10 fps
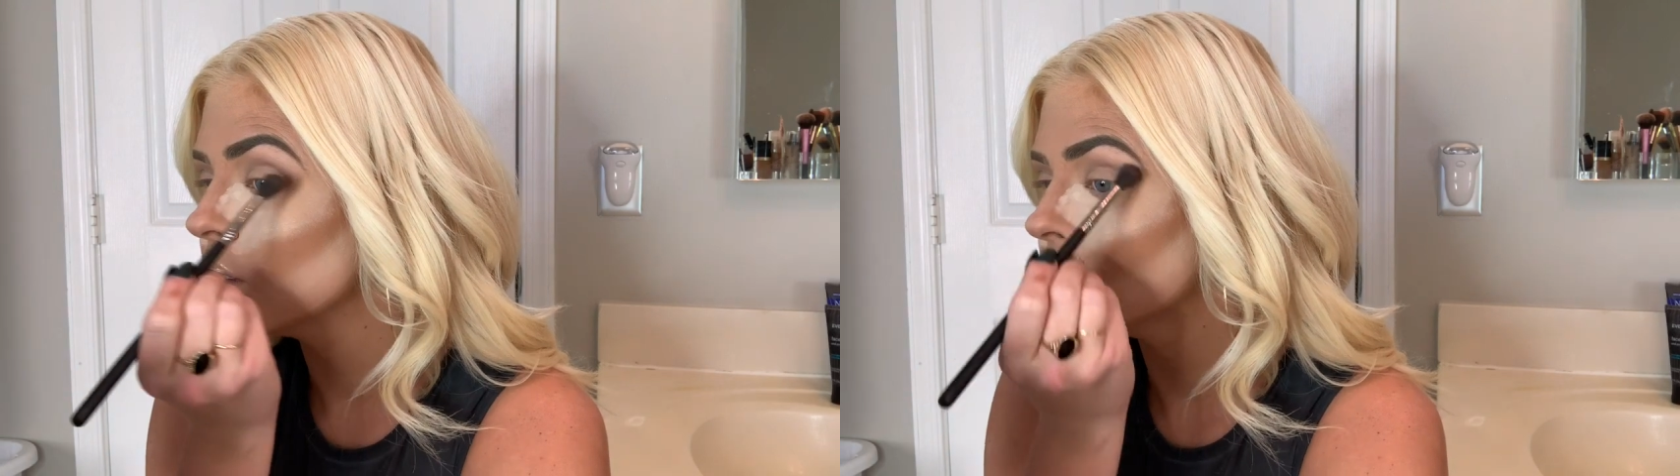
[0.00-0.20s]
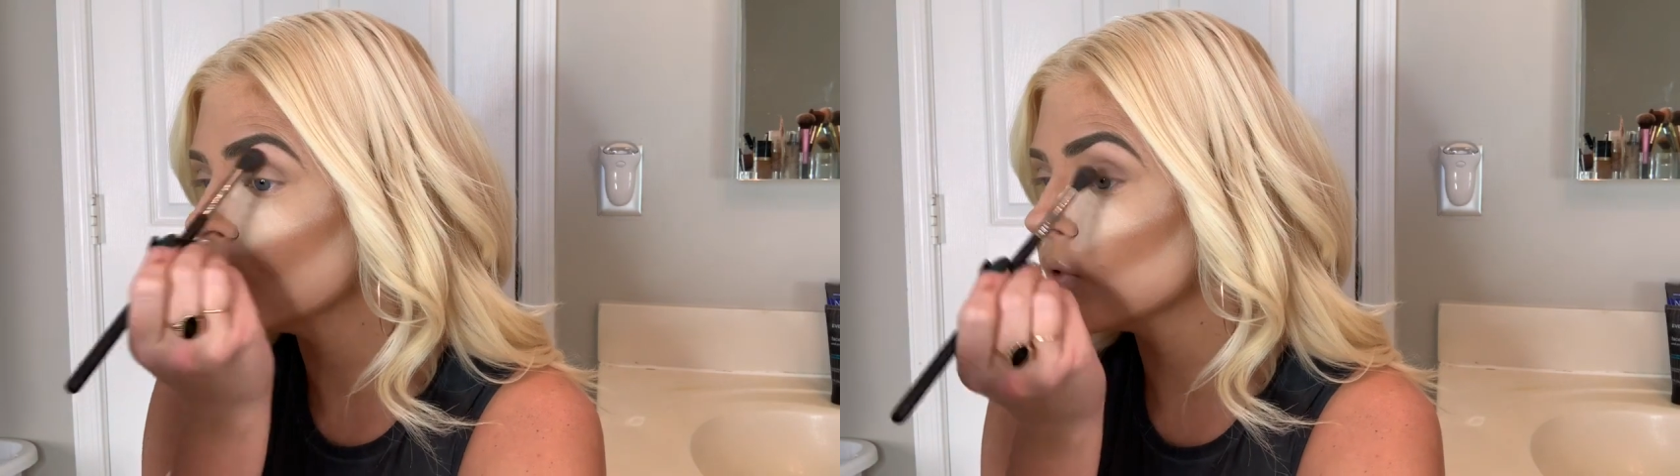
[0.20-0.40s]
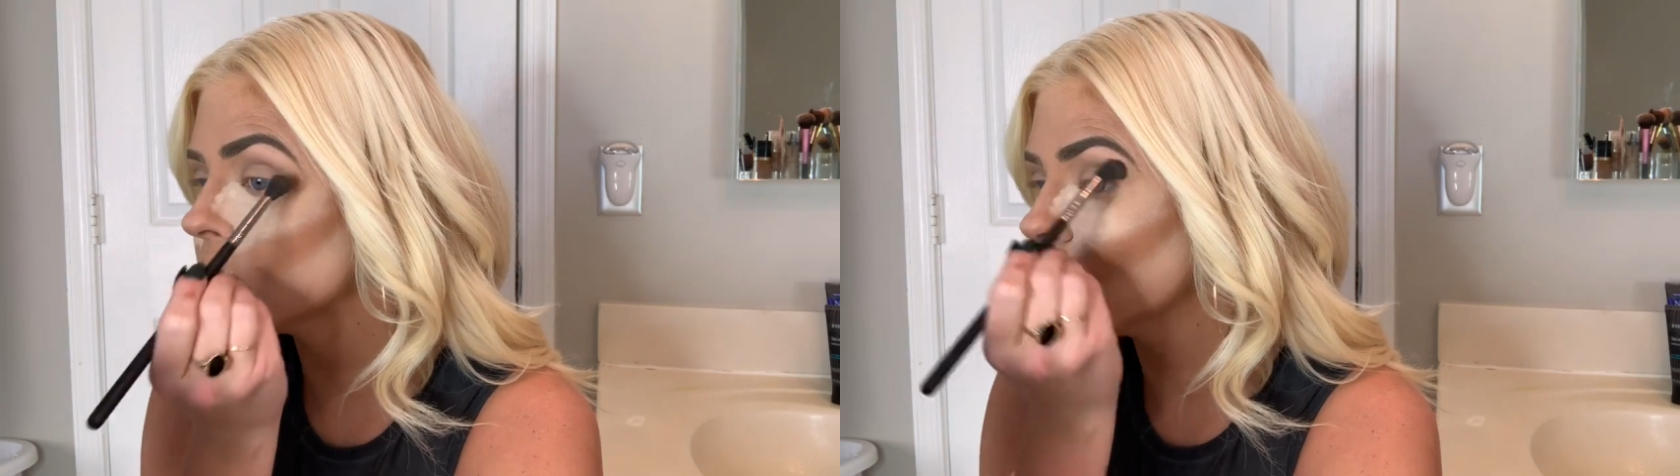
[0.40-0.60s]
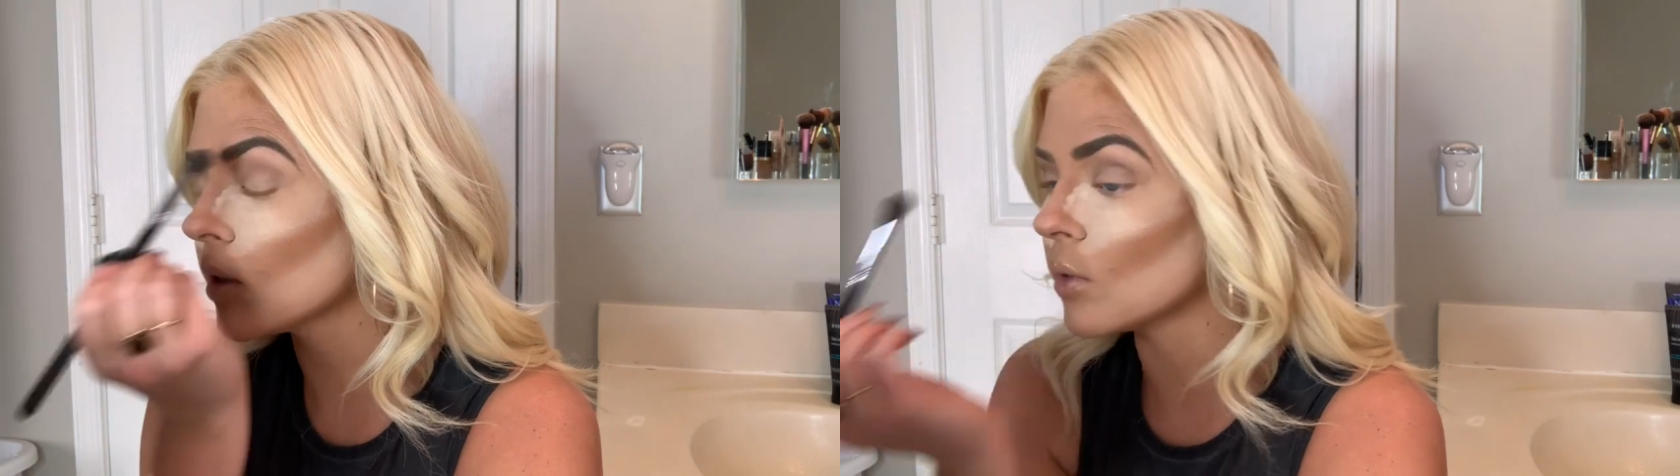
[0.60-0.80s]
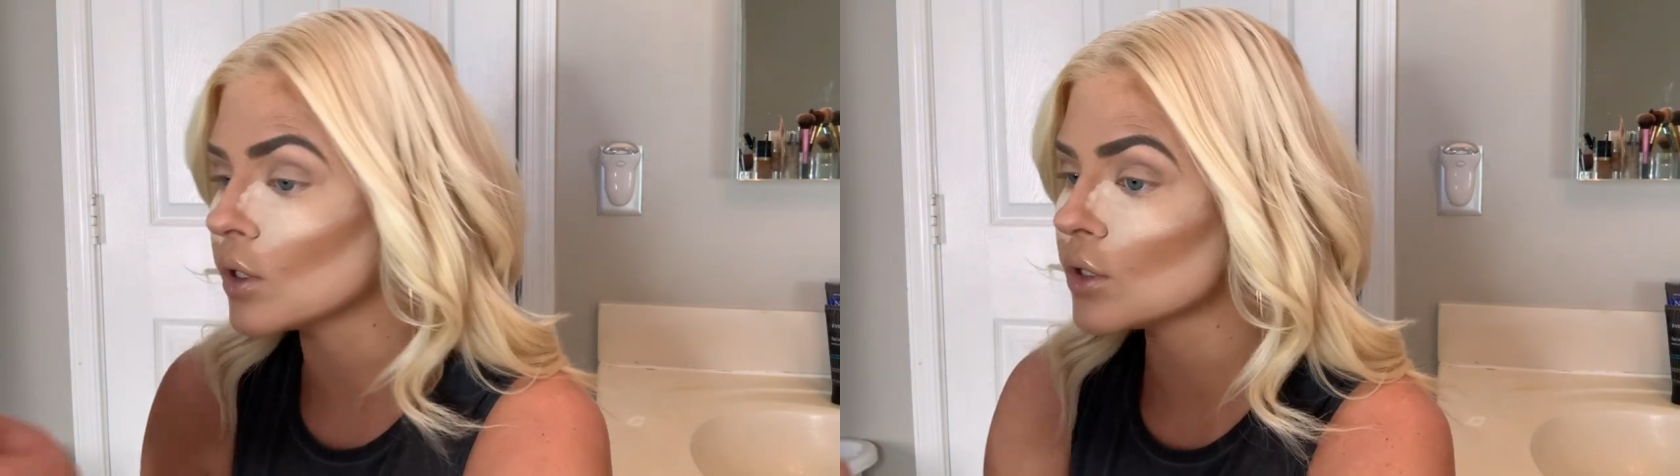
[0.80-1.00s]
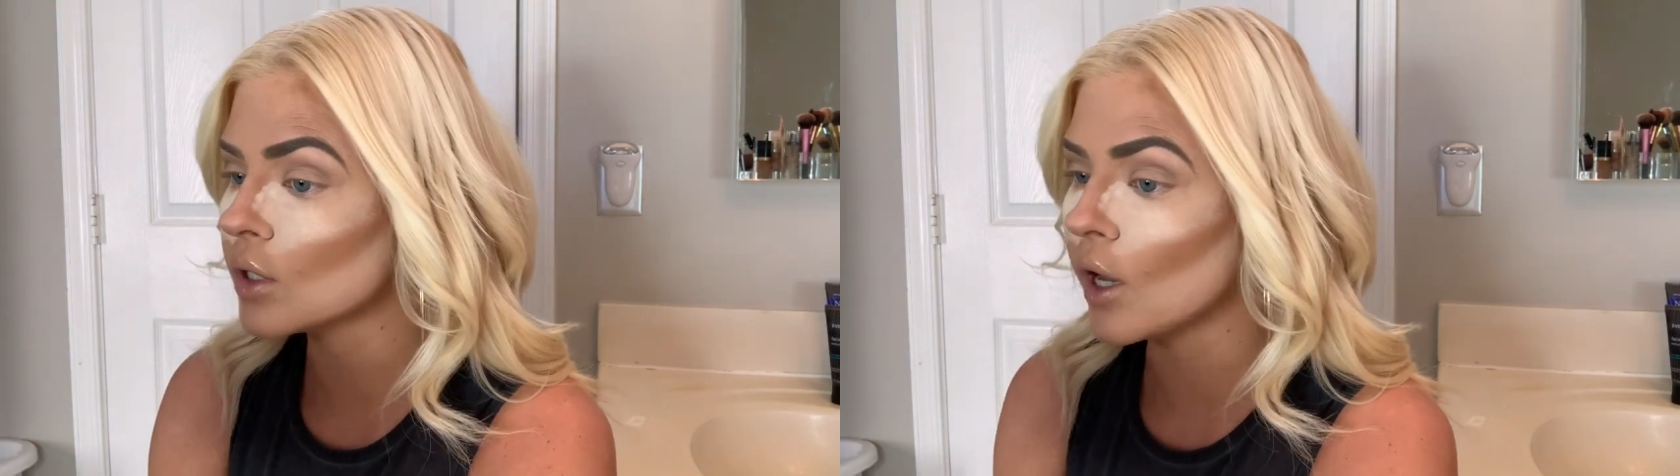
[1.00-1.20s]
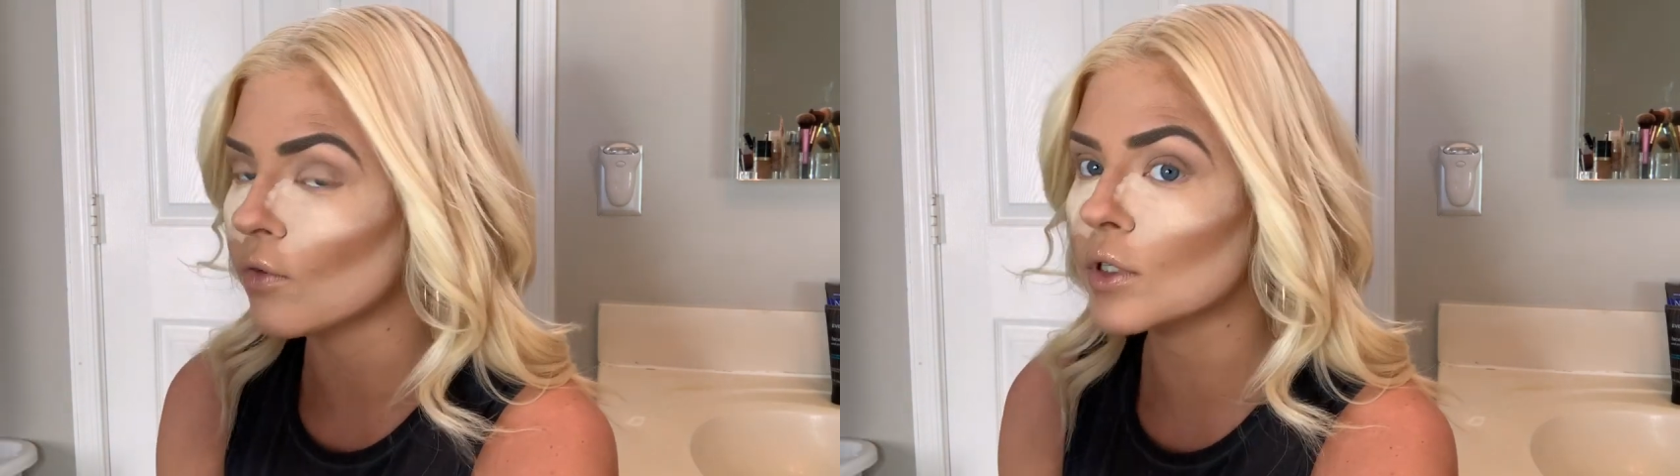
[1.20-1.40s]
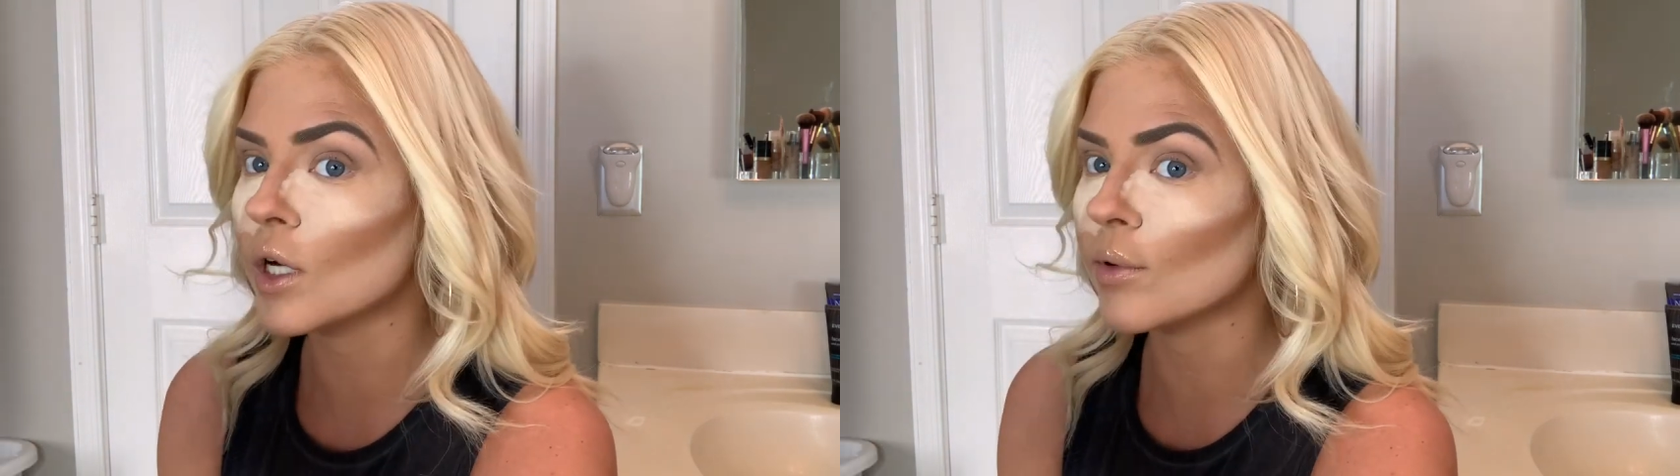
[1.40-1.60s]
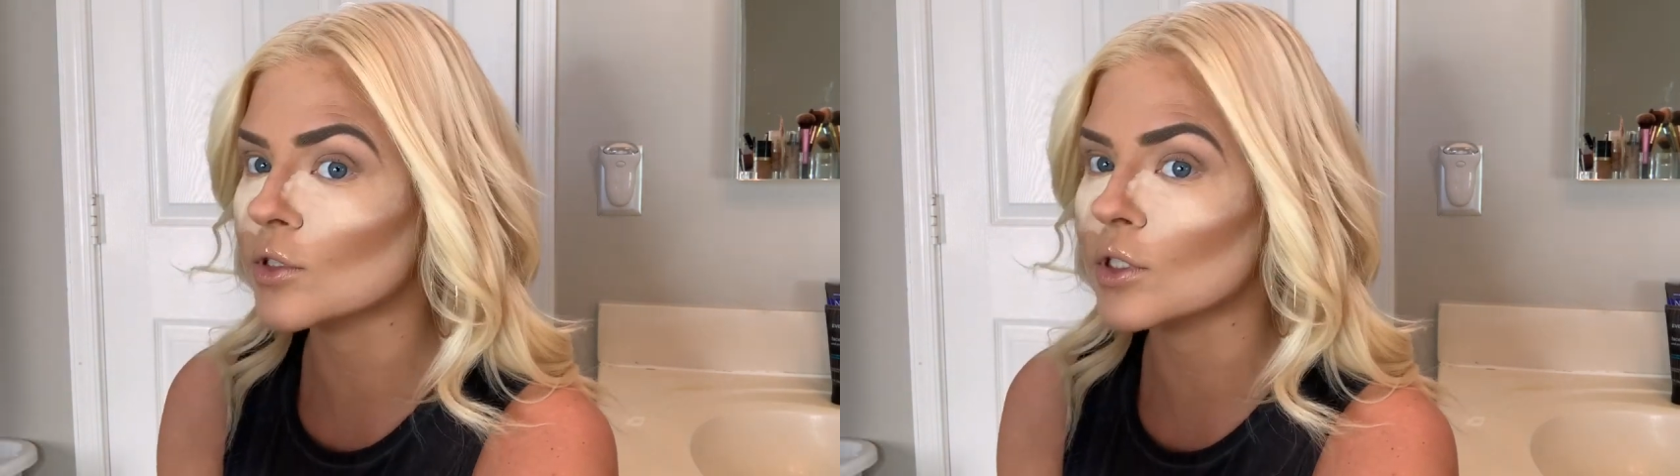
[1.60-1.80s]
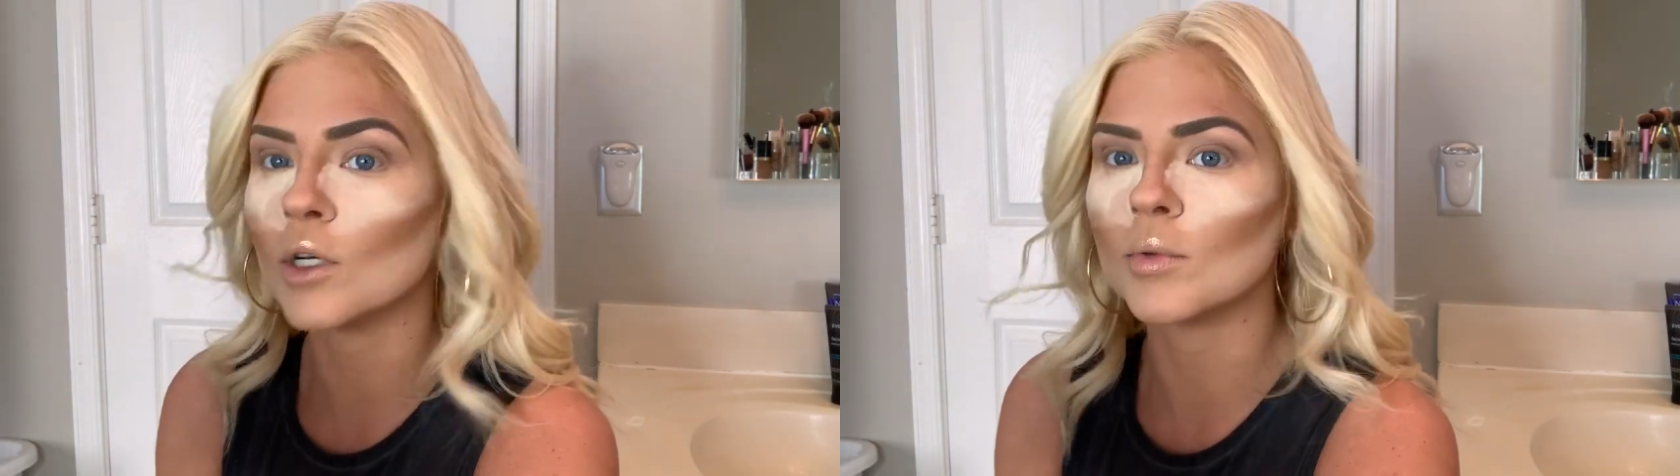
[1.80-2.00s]
The funny part was every time I
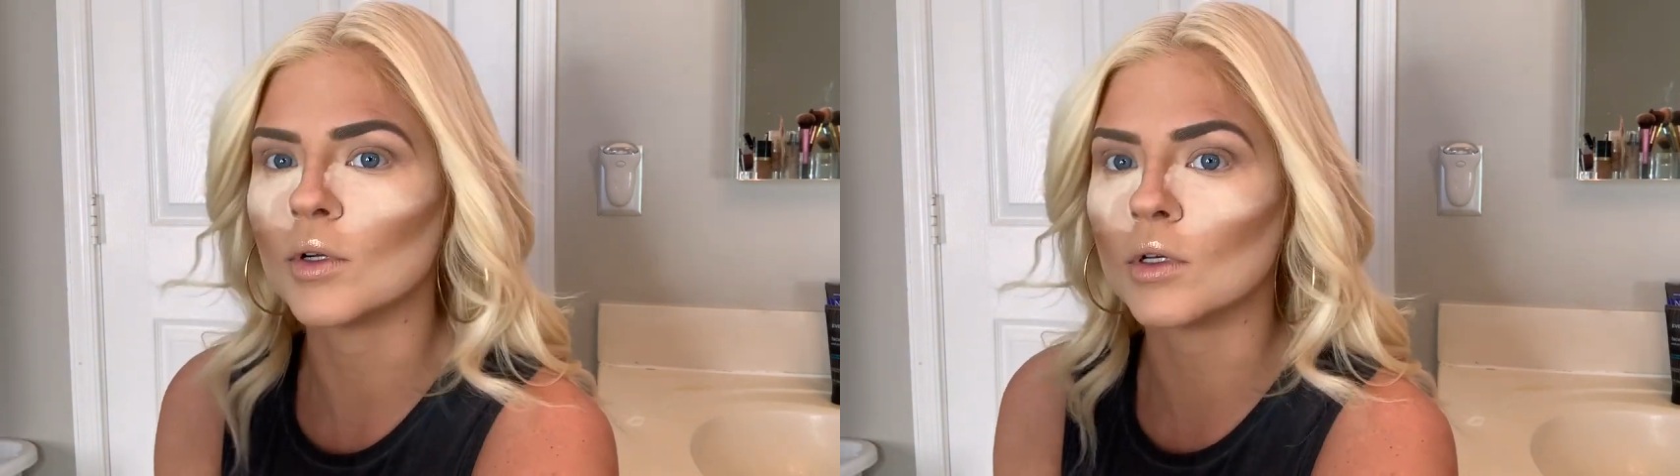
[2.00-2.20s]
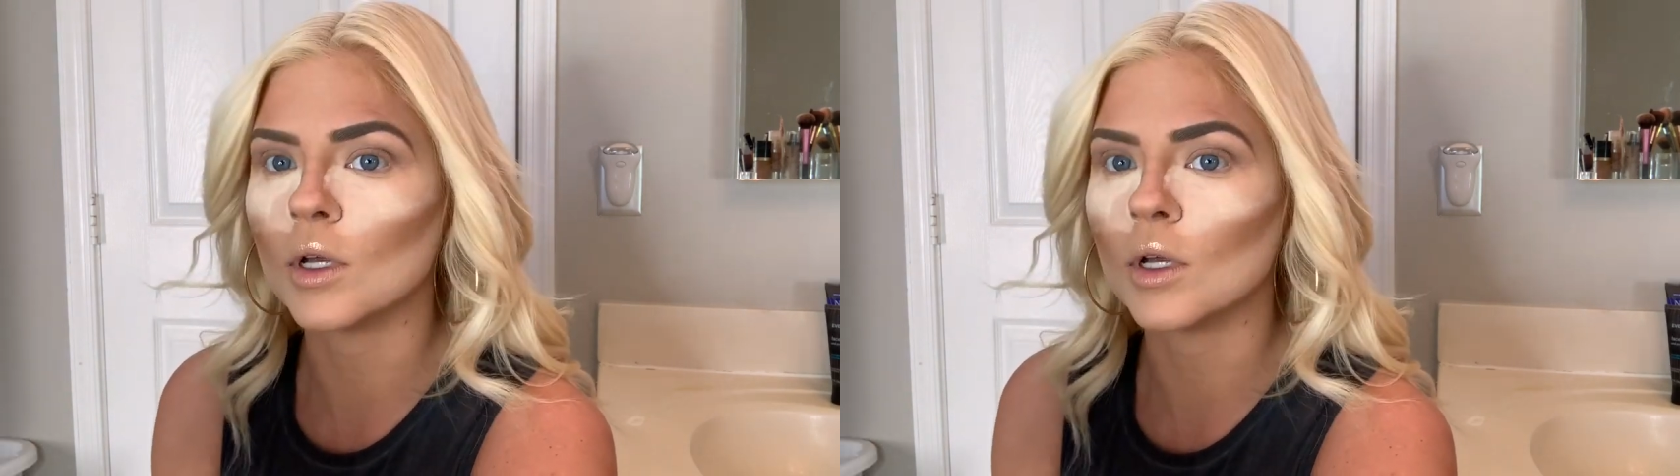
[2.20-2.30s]
tried to upload it,